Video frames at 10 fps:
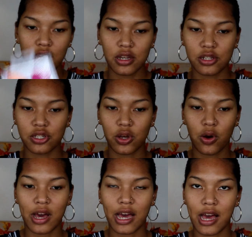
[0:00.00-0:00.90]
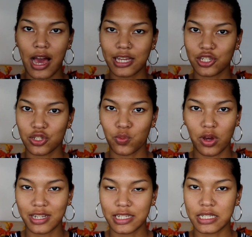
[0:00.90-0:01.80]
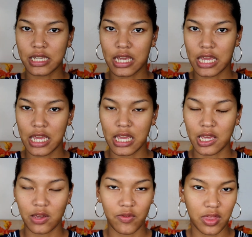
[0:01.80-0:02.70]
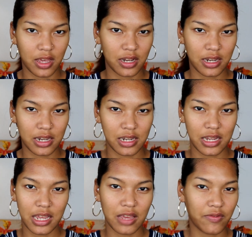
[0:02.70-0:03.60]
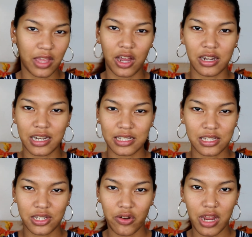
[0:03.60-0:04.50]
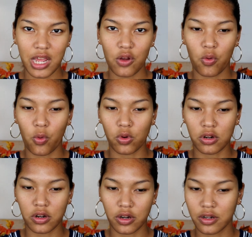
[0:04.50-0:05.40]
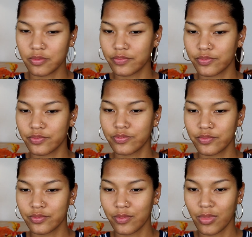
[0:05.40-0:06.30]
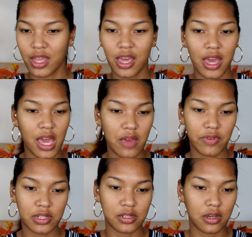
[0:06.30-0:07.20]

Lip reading: So I just want to see if they're necessary or if it's